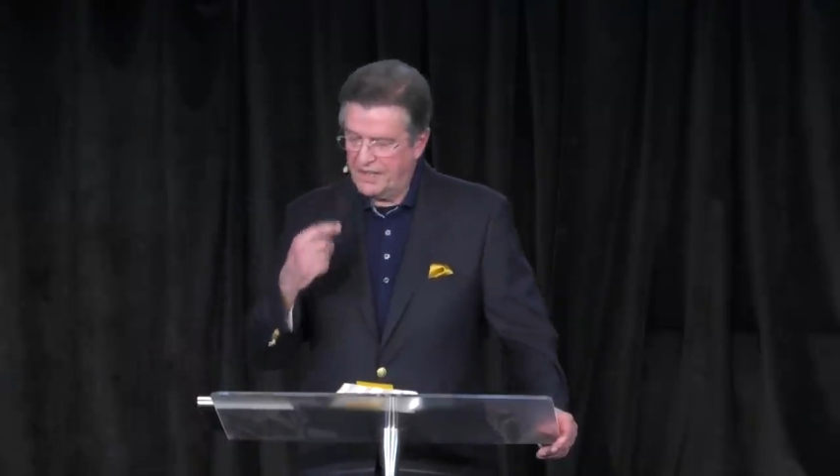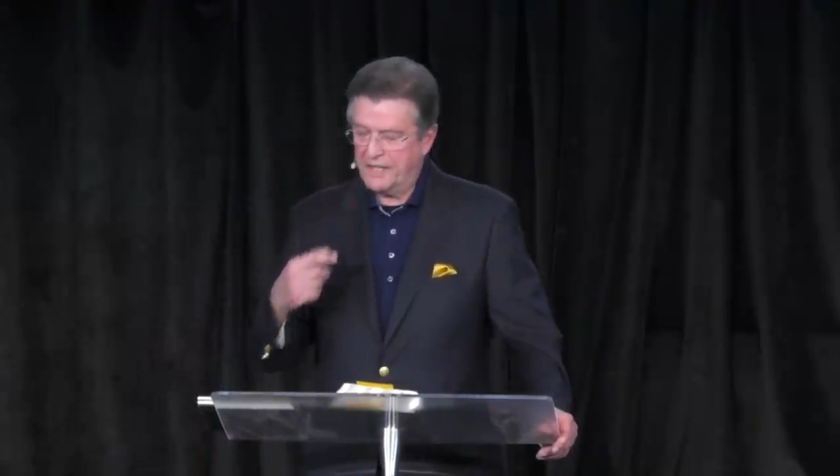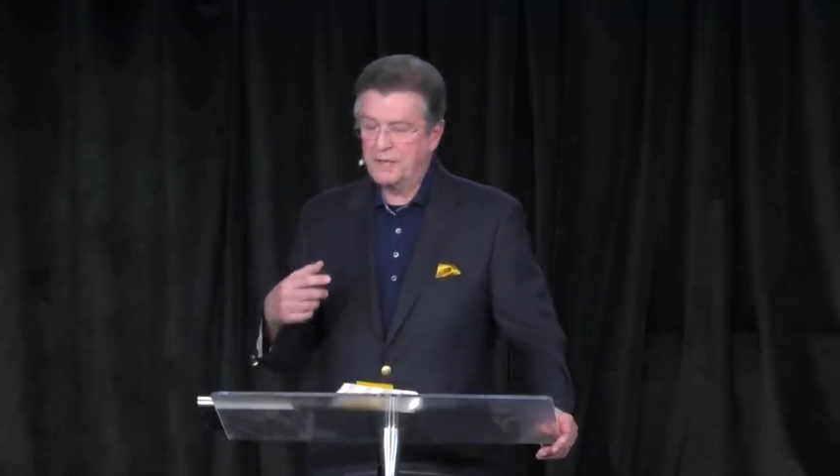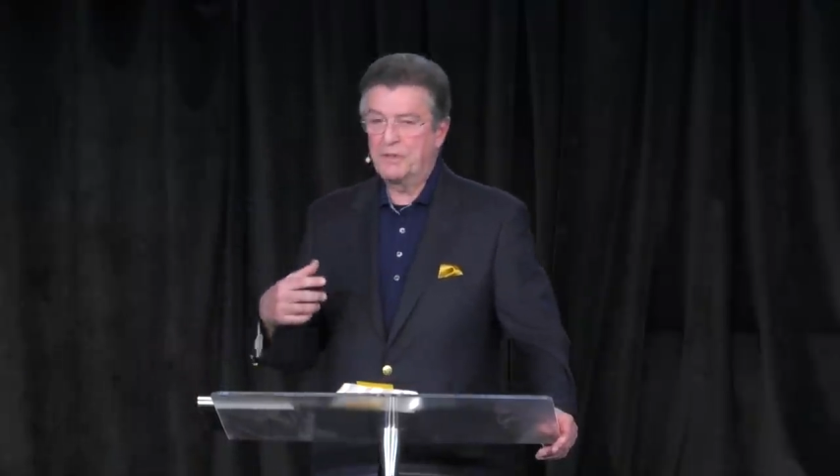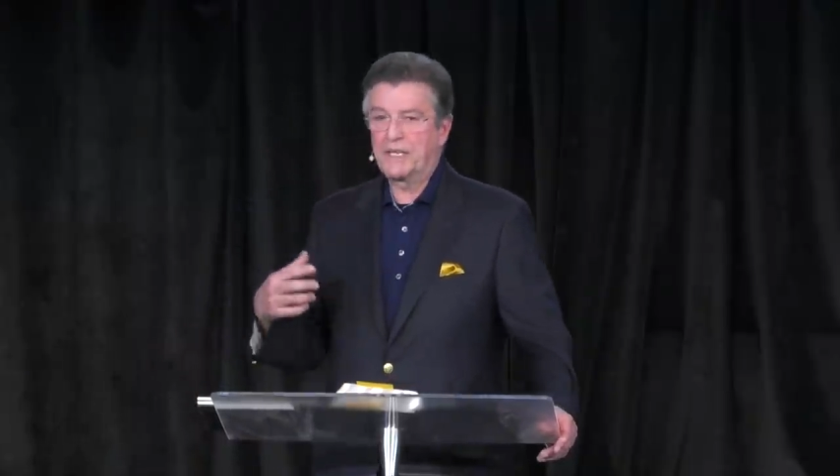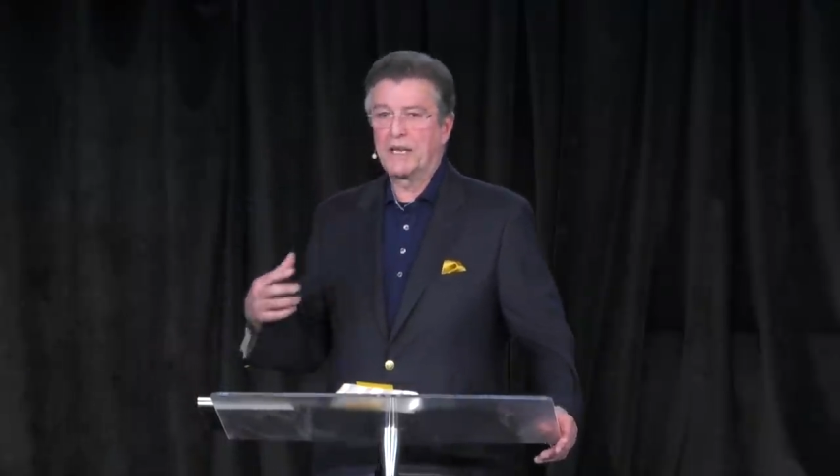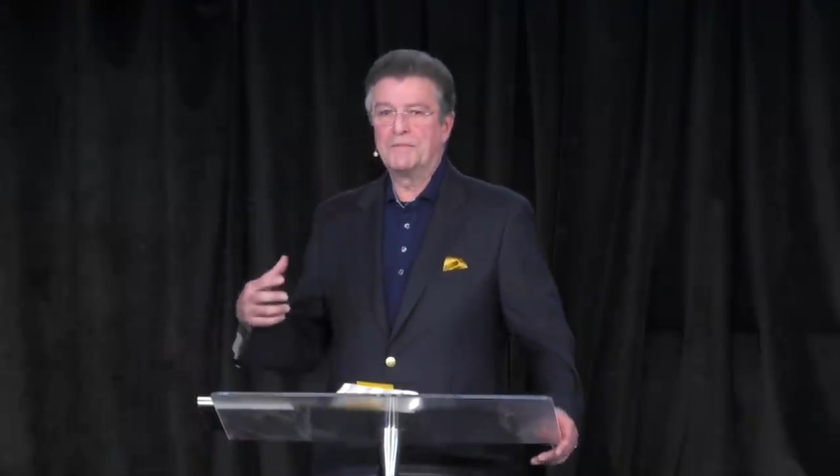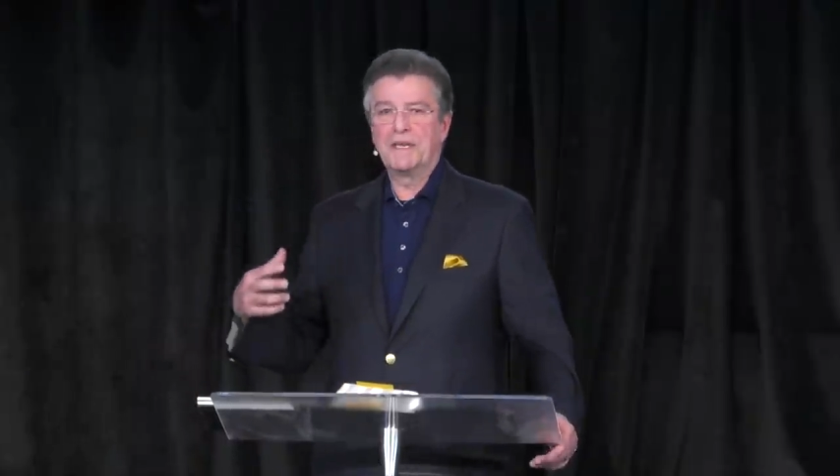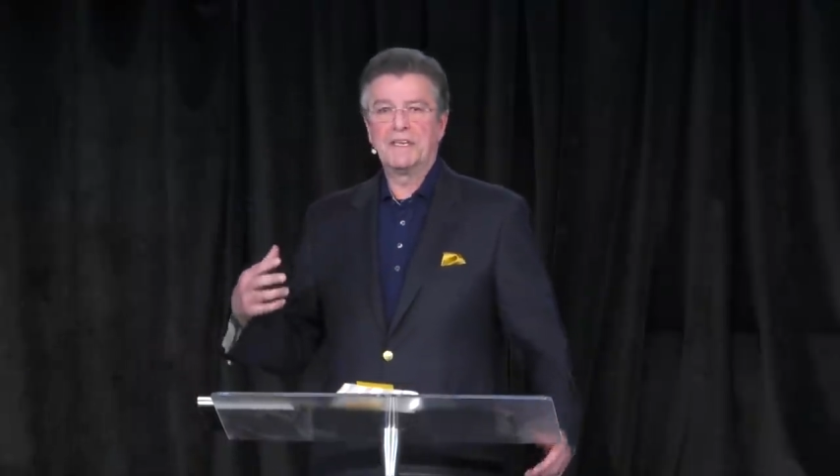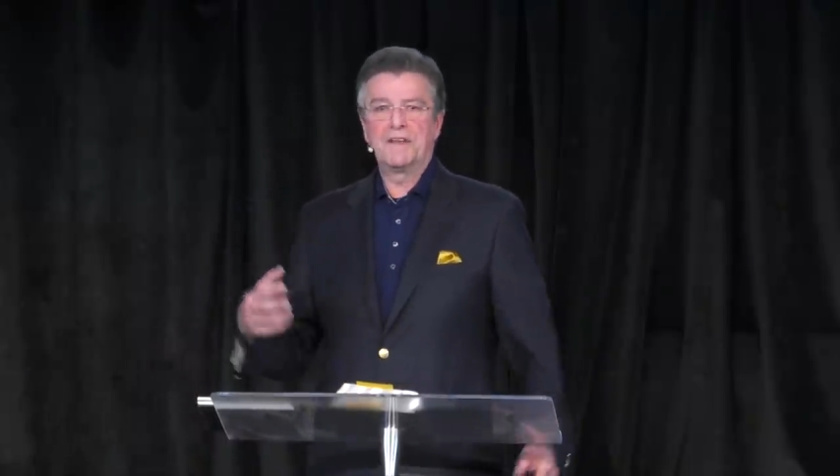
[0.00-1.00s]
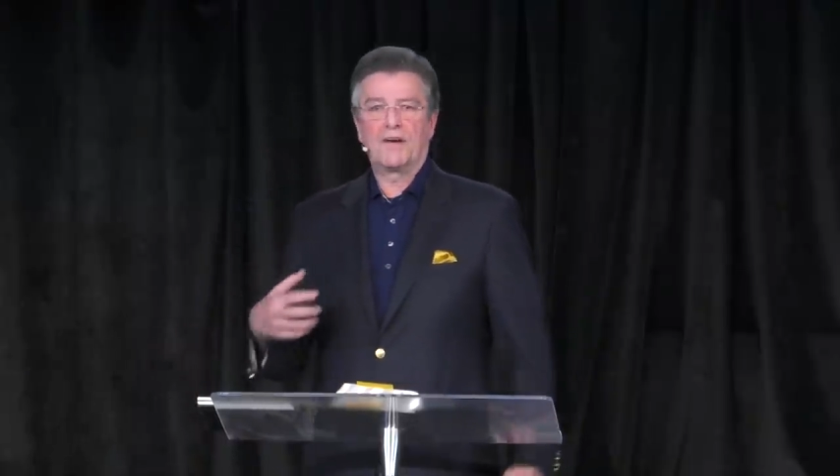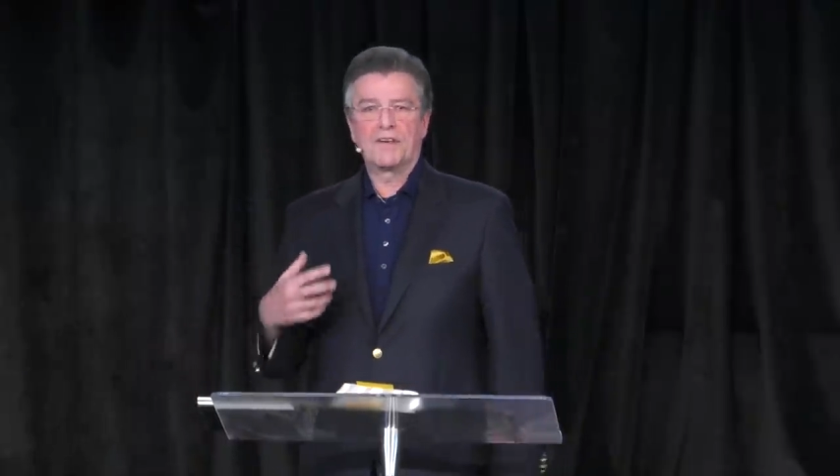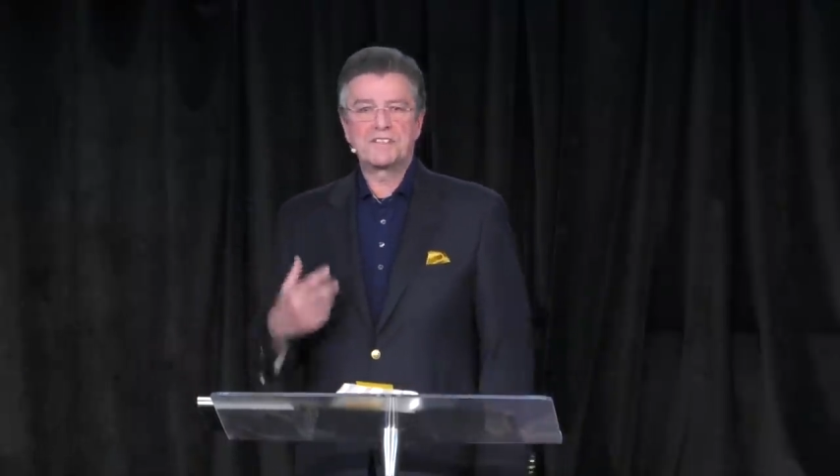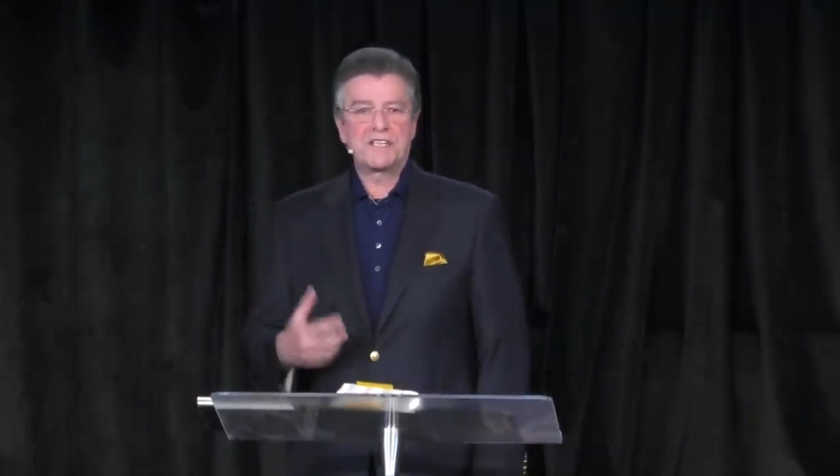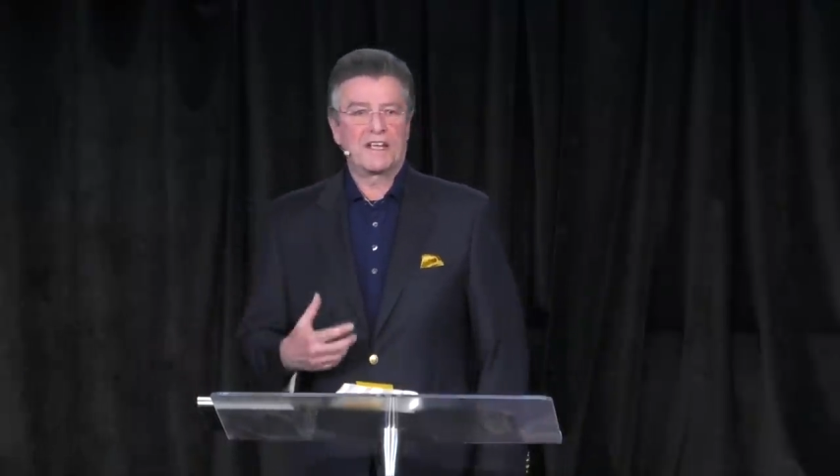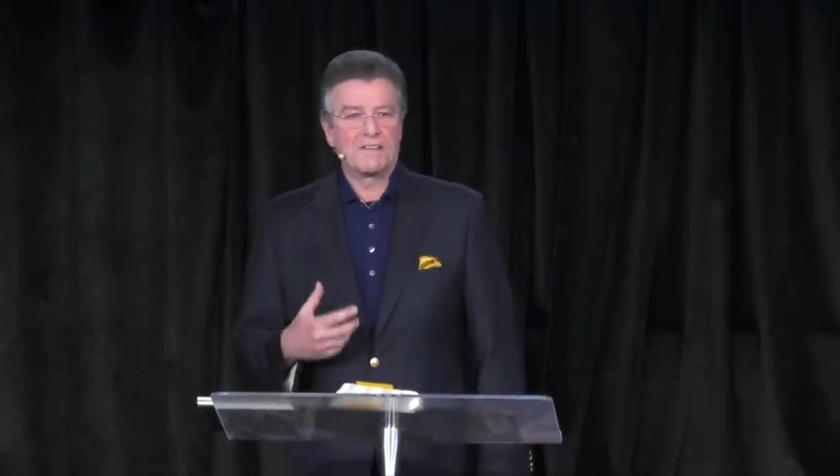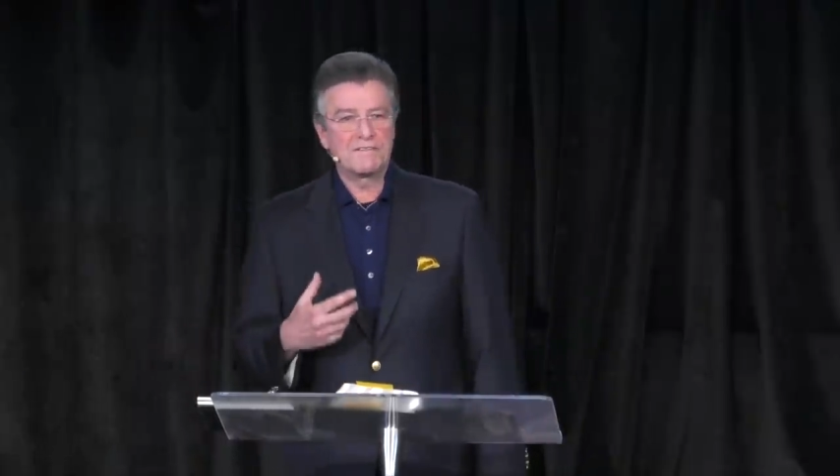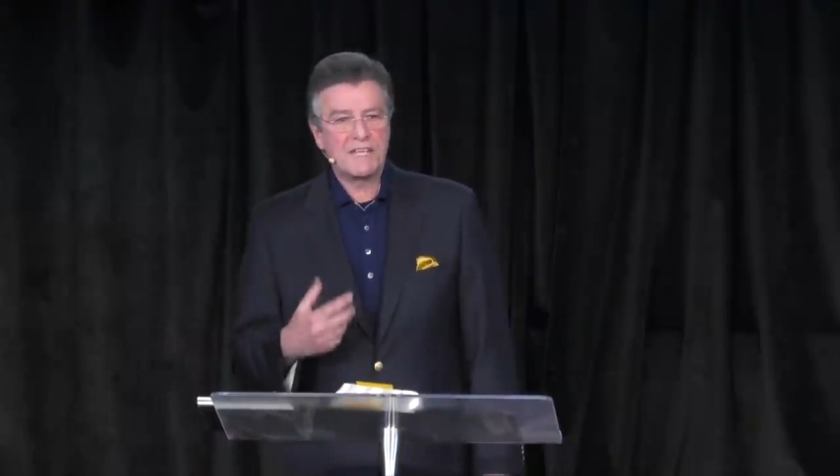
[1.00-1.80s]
and to become in ourselves